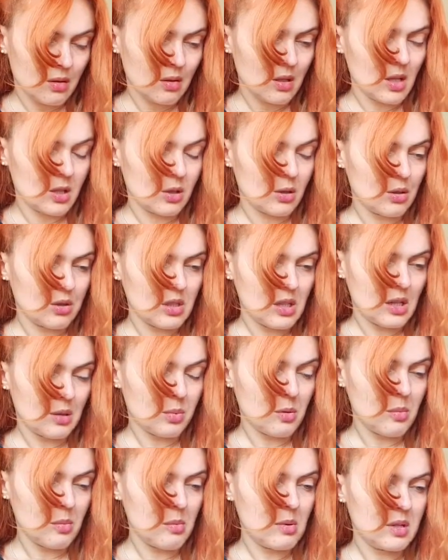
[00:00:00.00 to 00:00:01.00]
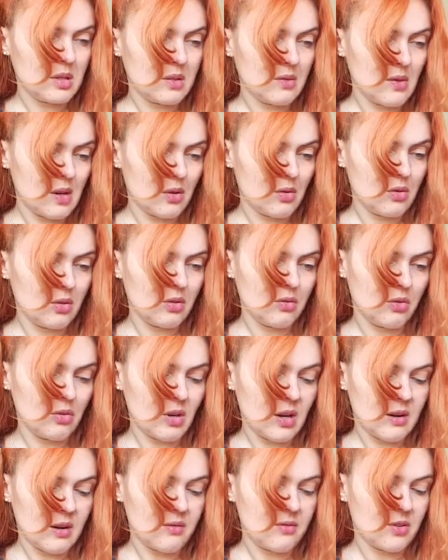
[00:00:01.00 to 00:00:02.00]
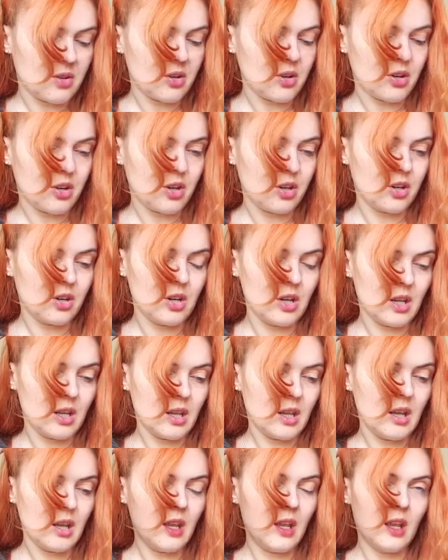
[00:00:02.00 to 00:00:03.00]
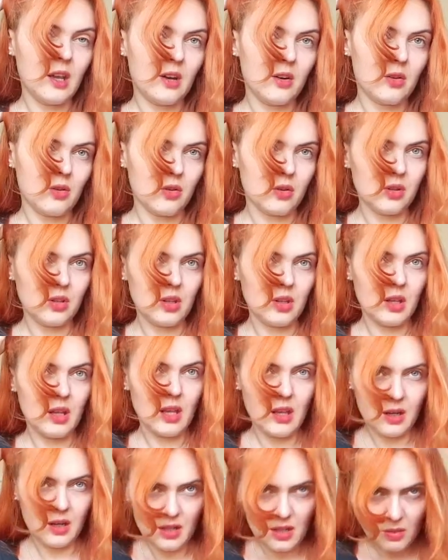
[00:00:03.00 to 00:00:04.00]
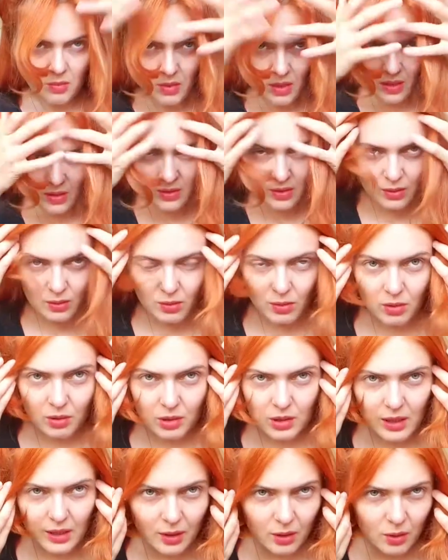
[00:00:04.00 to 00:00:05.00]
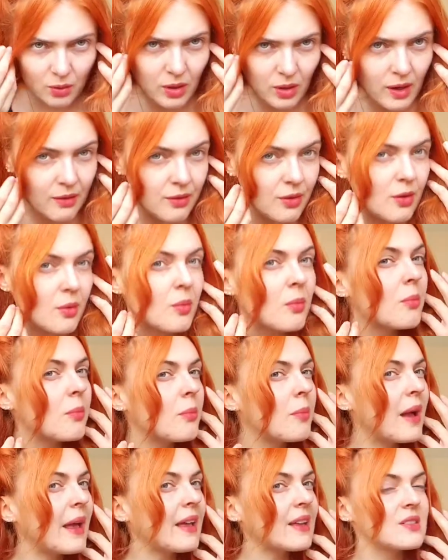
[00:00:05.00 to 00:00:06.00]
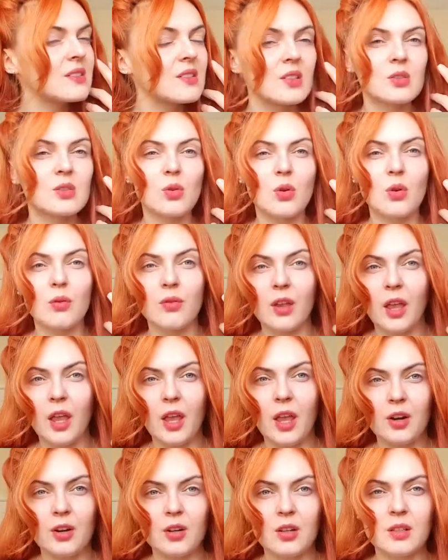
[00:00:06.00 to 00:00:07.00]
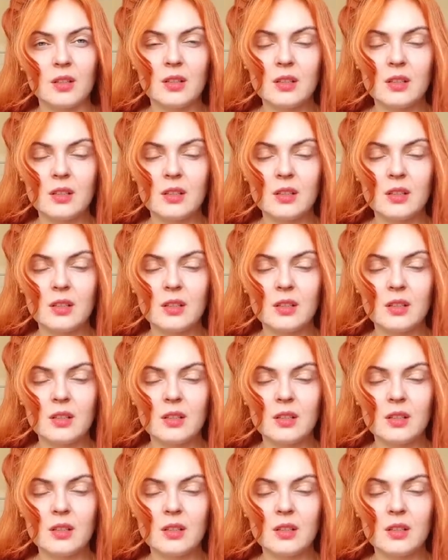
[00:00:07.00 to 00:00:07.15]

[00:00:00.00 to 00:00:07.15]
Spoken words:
It looks like probably it's very good if you have a curly hair, or the hair that makes it look like you have a masses of hair.